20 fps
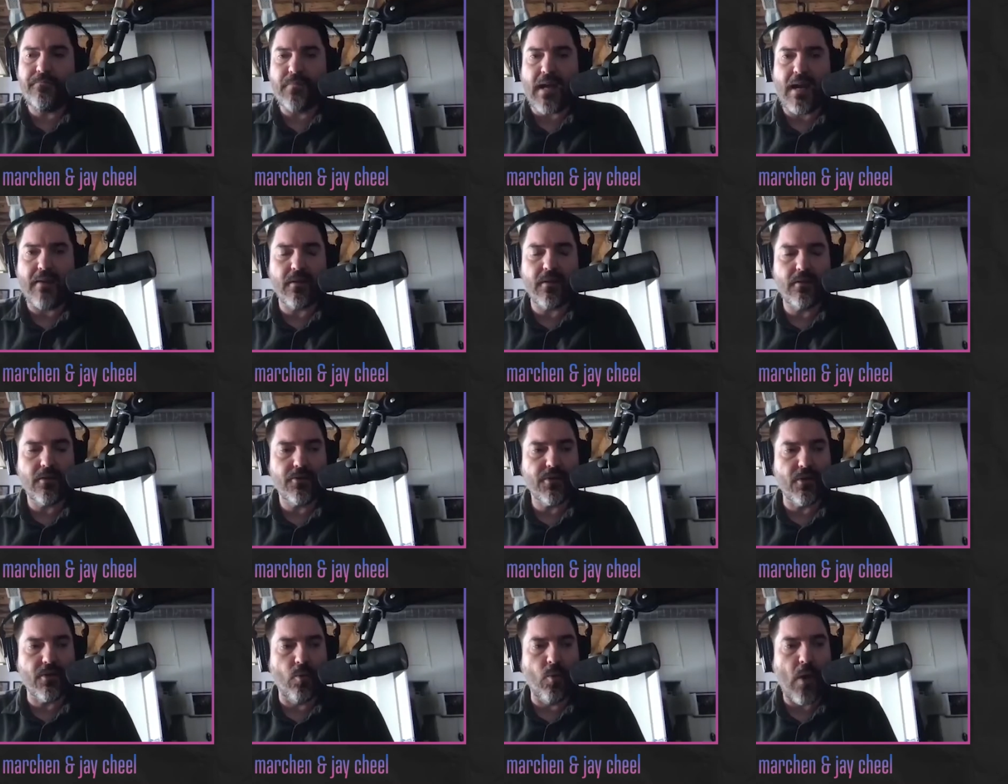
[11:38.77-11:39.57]
i think
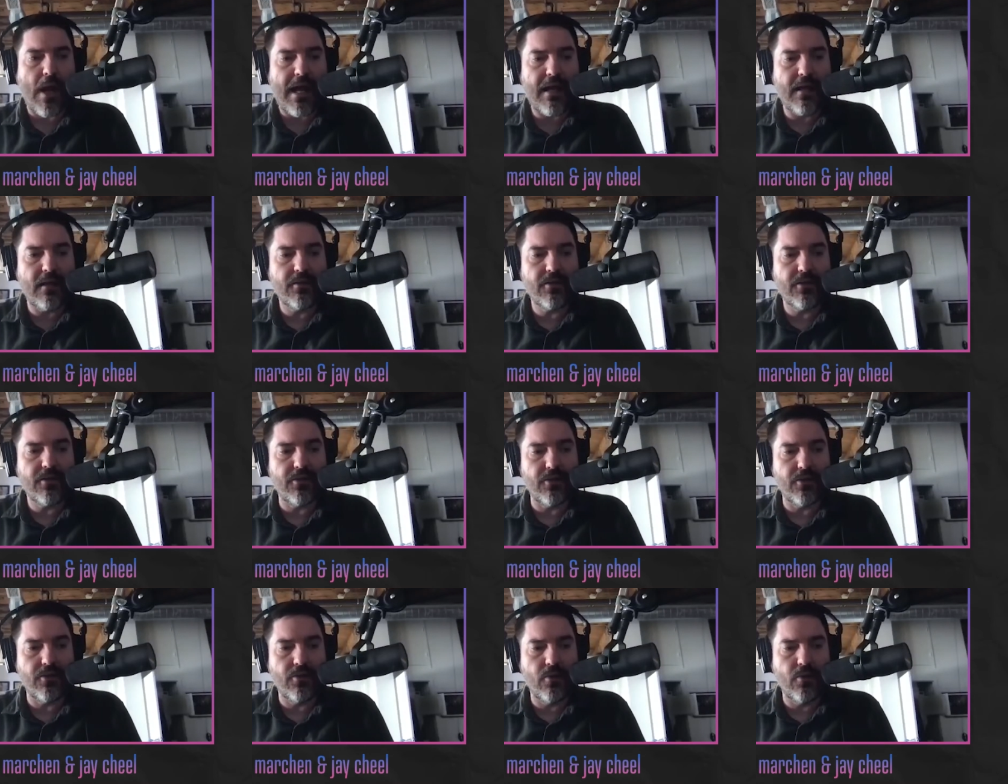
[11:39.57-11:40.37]
there's a way
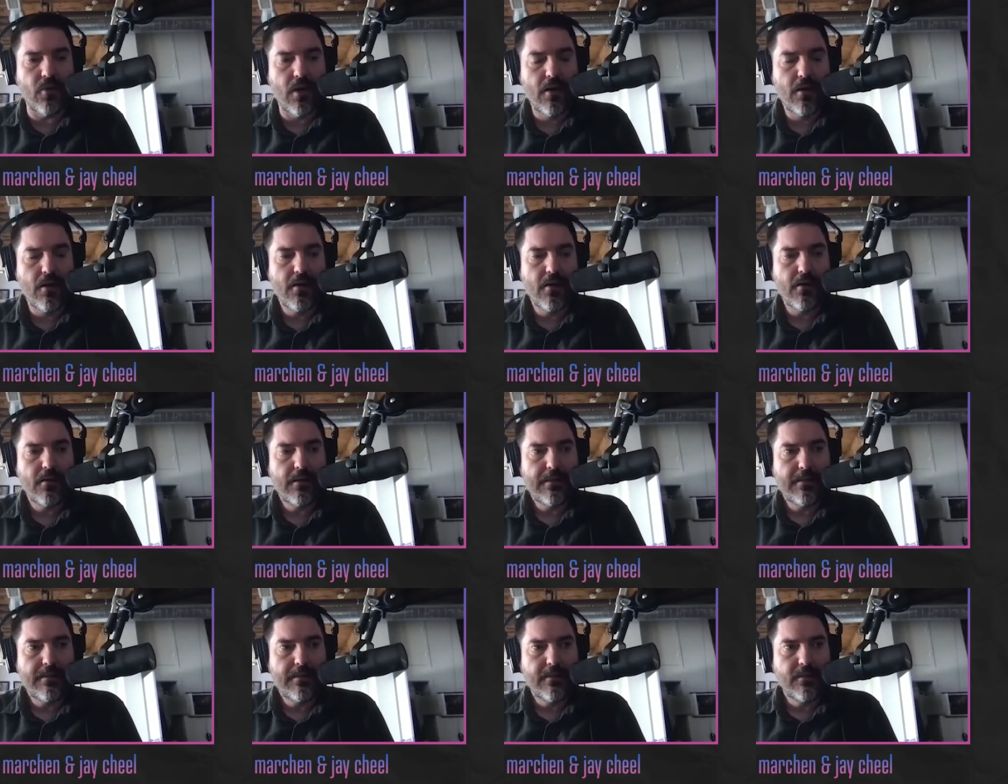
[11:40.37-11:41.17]
to
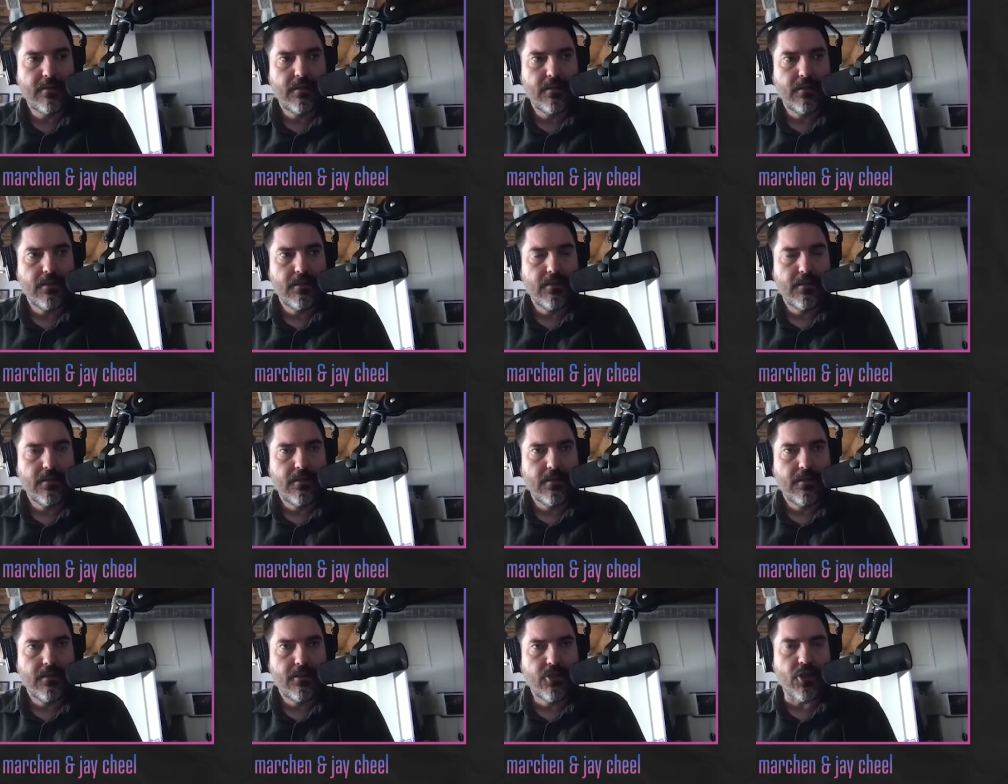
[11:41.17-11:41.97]

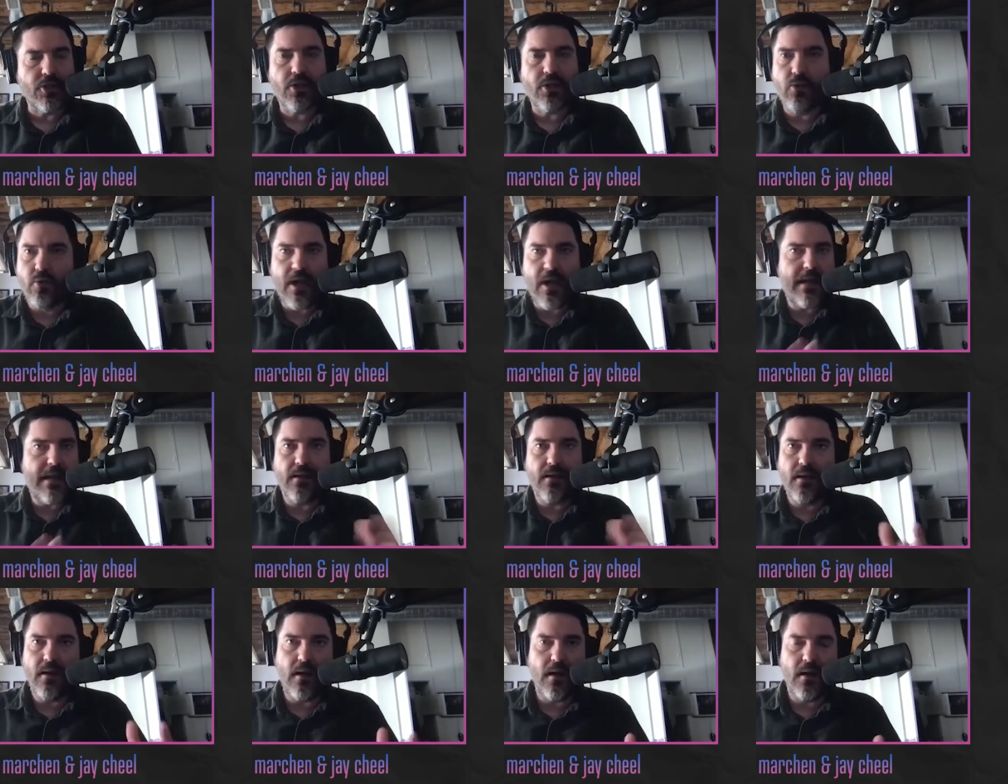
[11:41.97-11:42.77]
just create
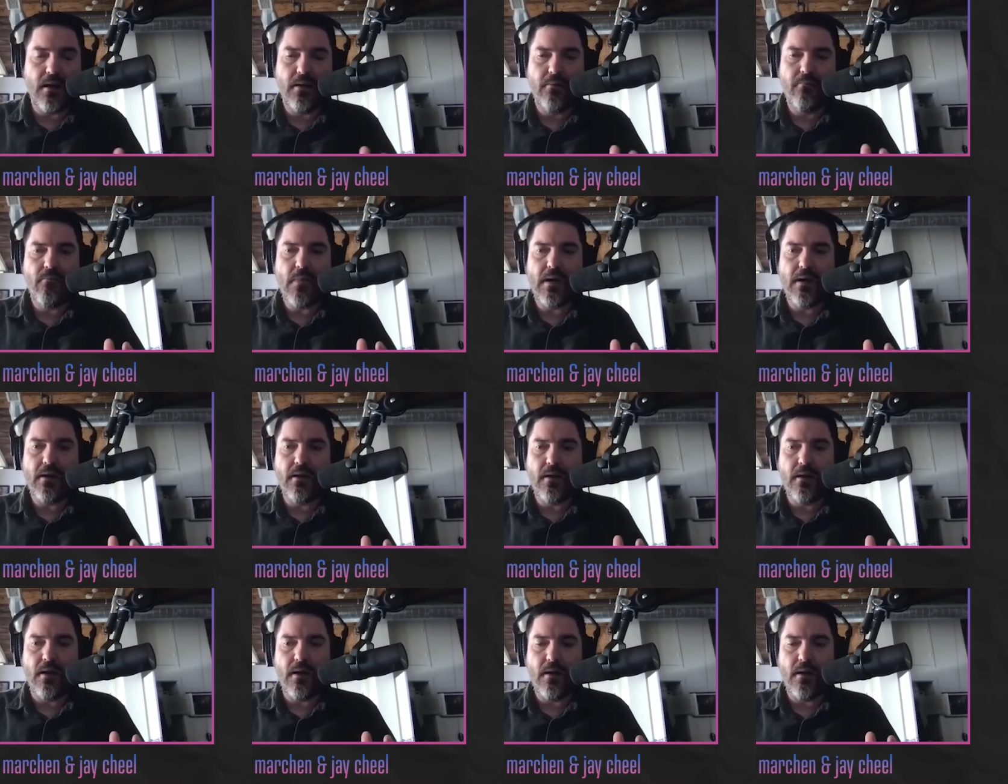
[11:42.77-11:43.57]
a, a, a,
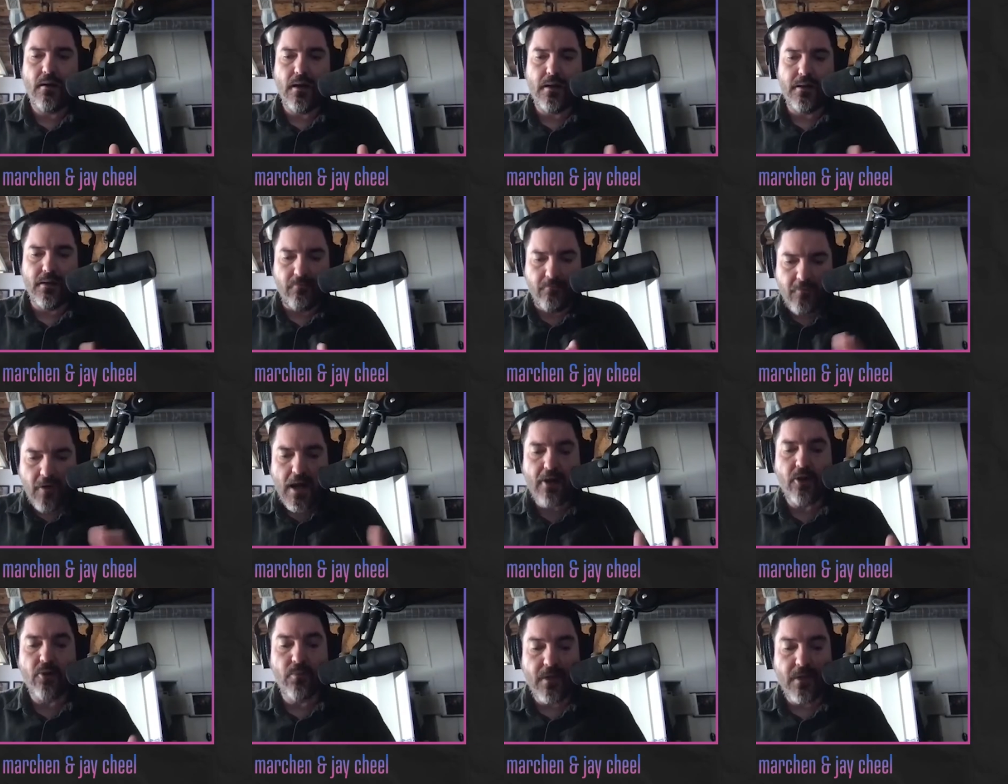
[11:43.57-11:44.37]
a an
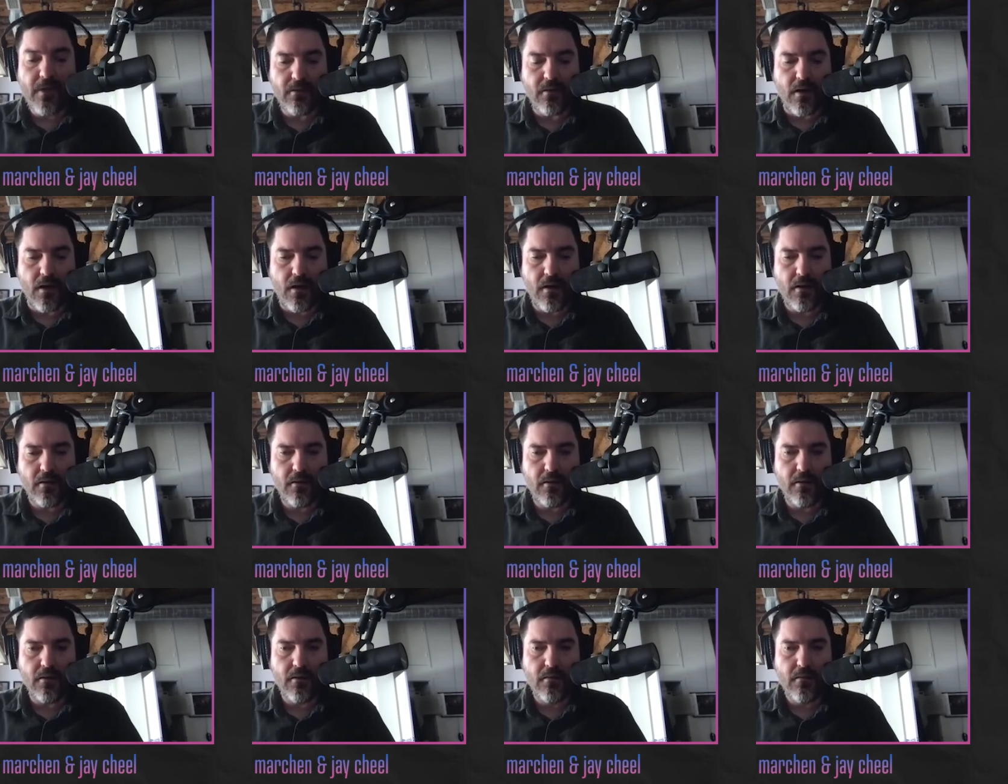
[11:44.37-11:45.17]
environment
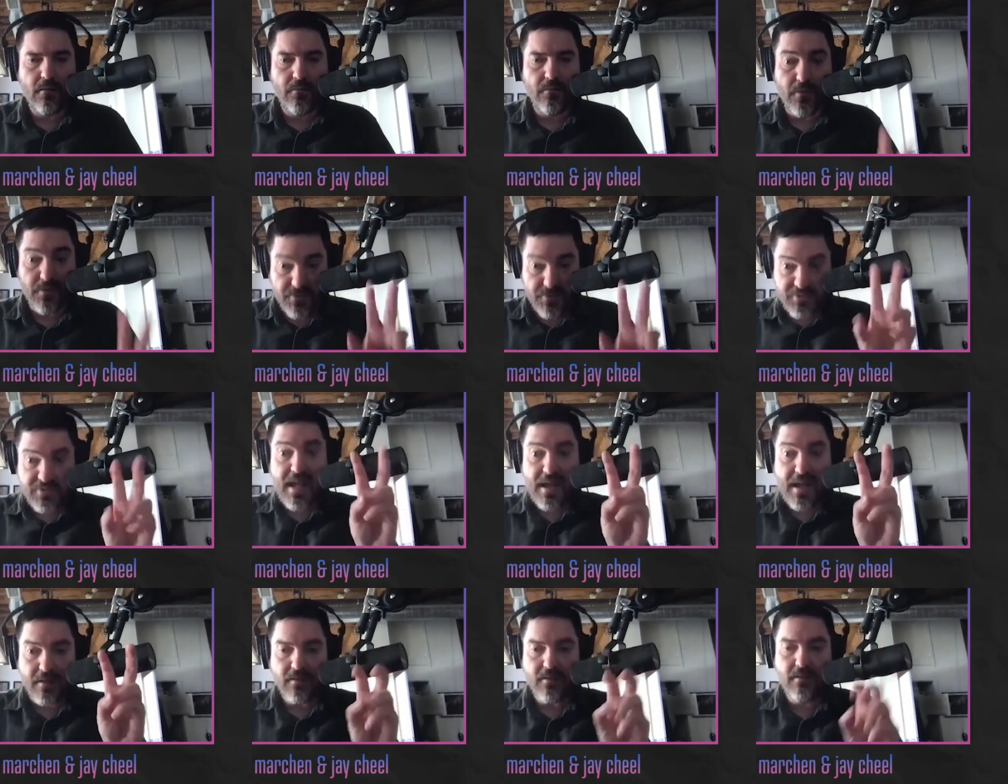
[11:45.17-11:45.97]
on the
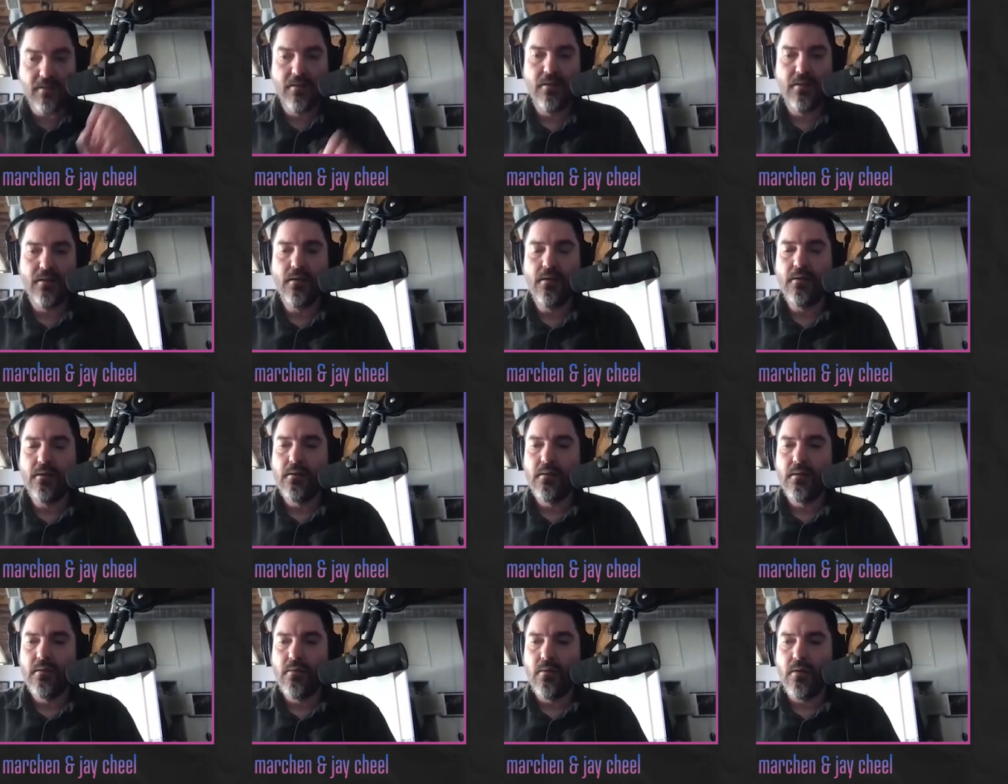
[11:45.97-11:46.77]
set
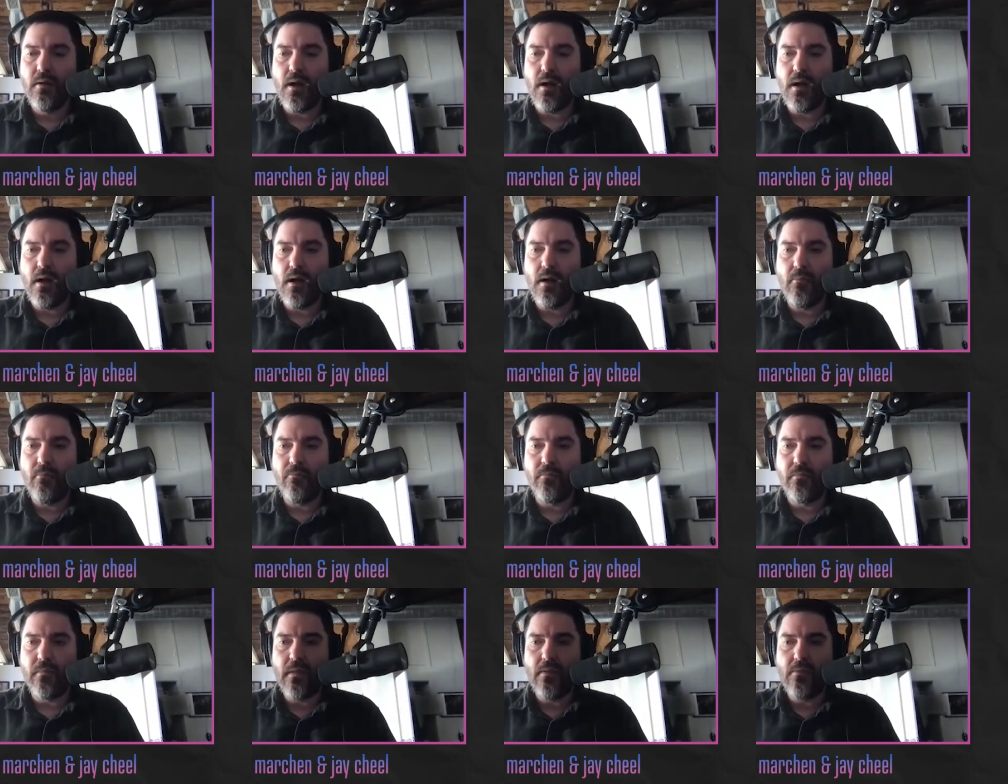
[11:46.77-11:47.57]

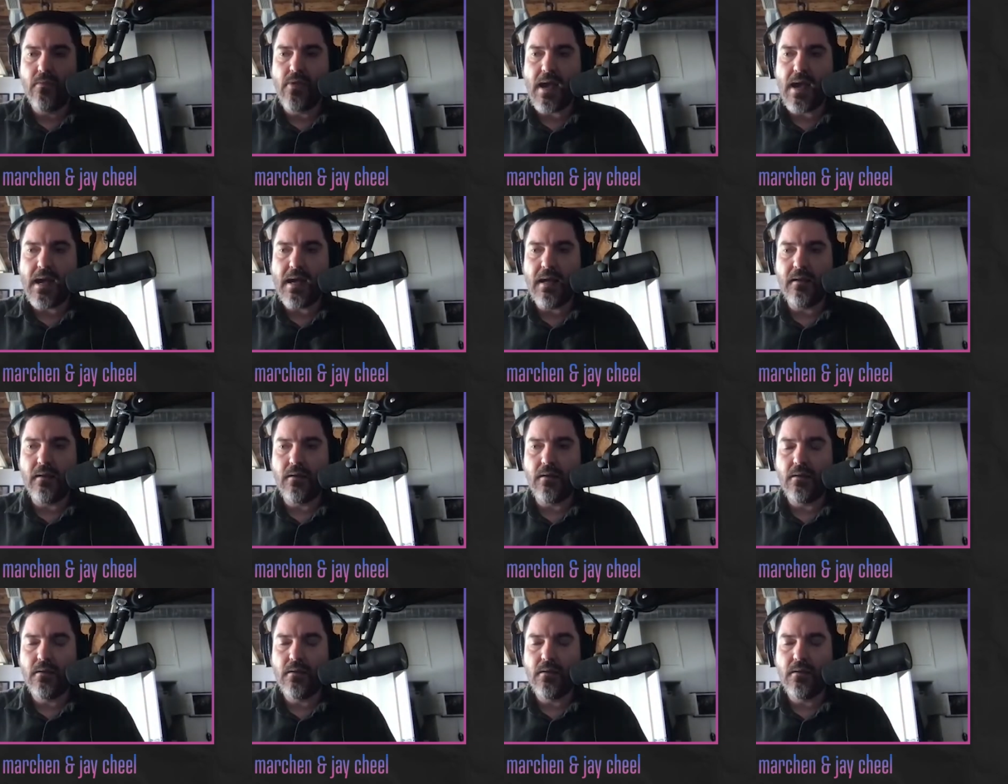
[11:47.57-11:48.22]
um, that